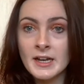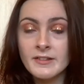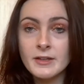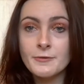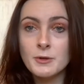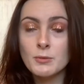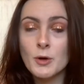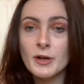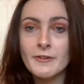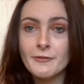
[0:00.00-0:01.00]
as if you
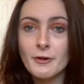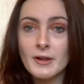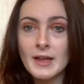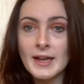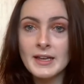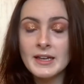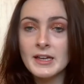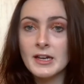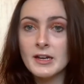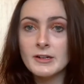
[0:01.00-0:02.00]
wrote it for
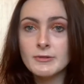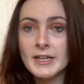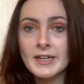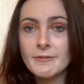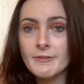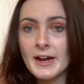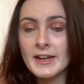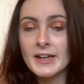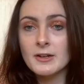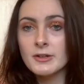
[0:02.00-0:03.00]
a creative
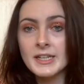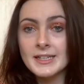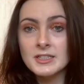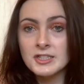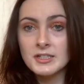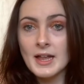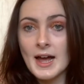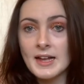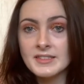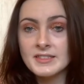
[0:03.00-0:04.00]
writing or English
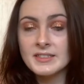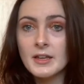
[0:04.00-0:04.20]
class.